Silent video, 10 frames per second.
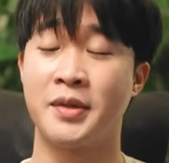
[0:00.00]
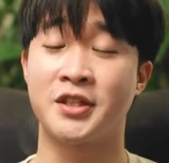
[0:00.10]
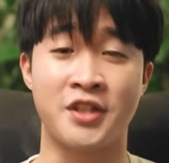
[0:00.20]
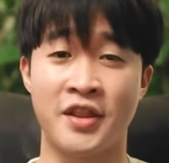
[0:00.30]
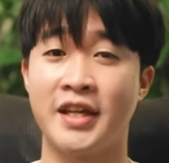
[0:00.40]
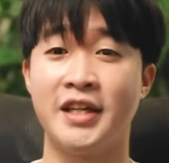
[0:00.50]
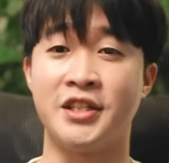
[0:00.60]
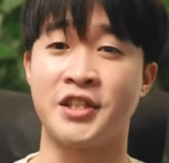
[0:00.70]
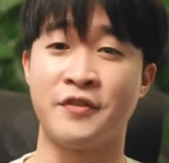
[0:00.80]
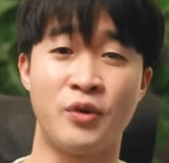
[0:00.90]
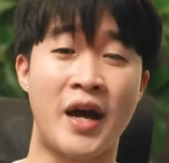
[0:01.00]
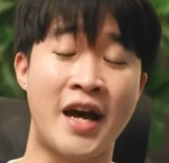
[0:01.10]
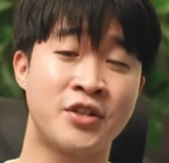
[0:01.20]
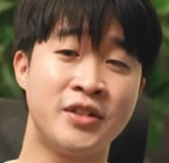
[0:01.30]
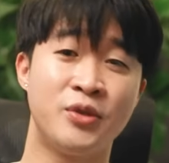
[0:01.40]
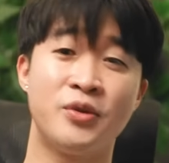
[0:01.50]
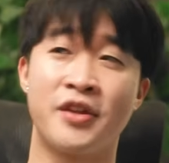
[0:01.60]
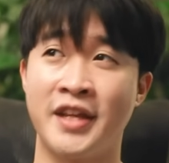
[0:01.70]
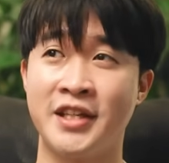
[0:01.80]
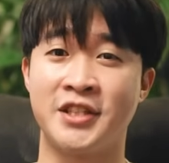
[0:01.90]
Because the thing is, if you actually do
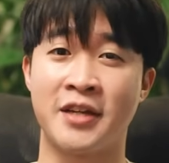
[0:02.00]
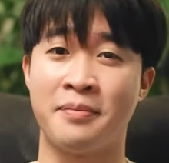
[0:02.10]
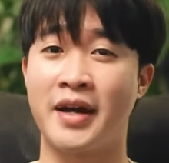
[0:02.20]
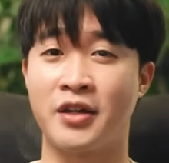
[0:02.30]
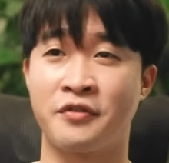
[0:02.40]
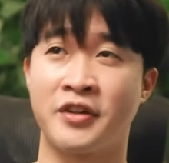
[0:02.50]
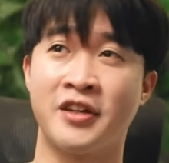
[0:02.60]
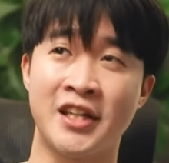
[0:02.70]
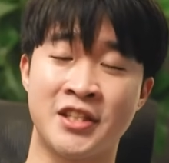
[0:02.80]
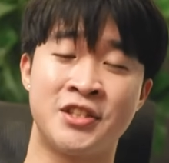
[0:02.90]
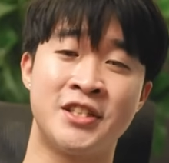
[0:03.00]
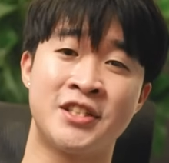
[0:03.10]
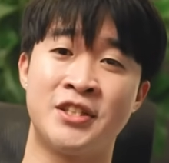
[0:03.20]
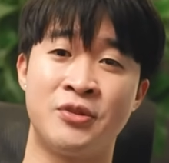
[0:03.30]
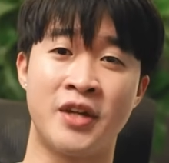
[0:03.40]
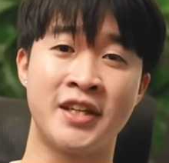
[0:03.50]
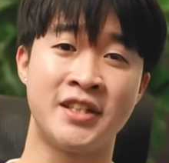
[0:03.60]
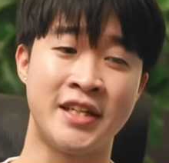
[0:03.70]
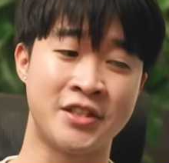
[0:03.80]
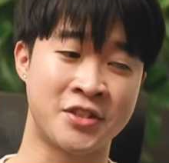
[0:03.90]
the things that matter for the next 60 to
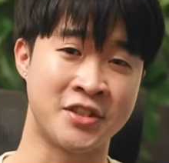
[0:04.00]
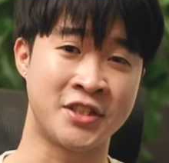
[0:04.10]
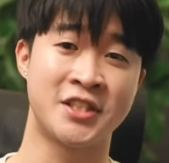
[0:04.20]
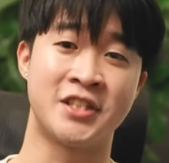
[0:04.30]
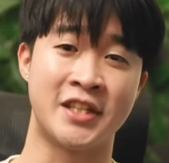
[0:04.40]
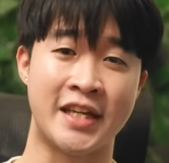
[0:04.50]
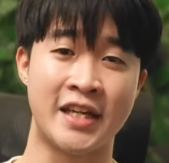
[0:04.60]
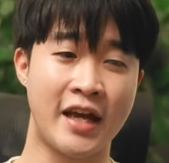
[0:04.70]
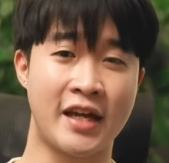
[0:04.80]
90 days consistently,